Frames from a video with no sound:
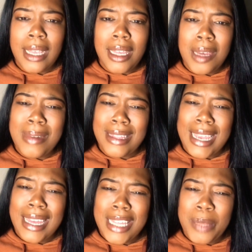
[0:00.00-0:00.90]
you've been
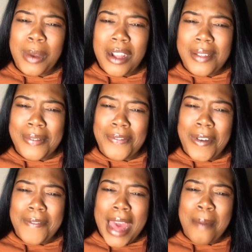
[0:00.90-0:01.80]
dating this person for 4 or
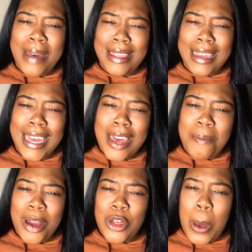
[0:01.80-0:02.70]
5 months and he can't
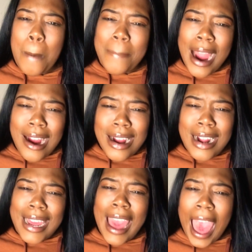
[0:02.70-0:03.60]
bought you a burger?
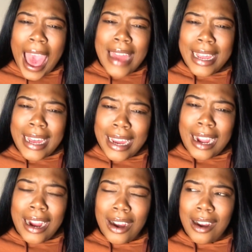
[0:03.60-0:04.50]
Get out of
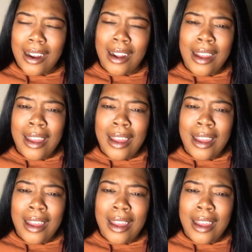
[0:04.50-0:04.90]
here.